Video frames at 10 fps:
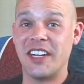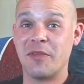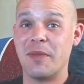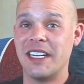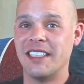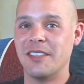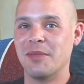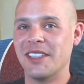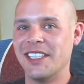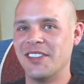and everybody
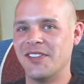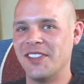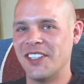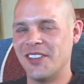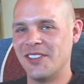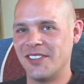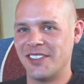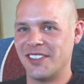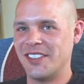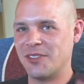did believe, you know,
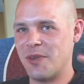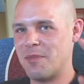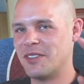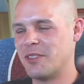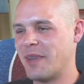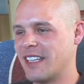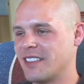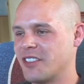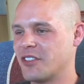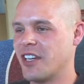there's these weapons of
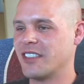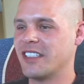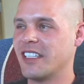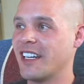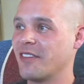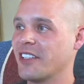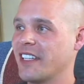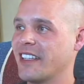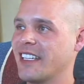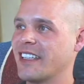mass destruction, and I
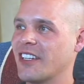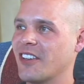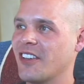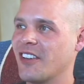really think there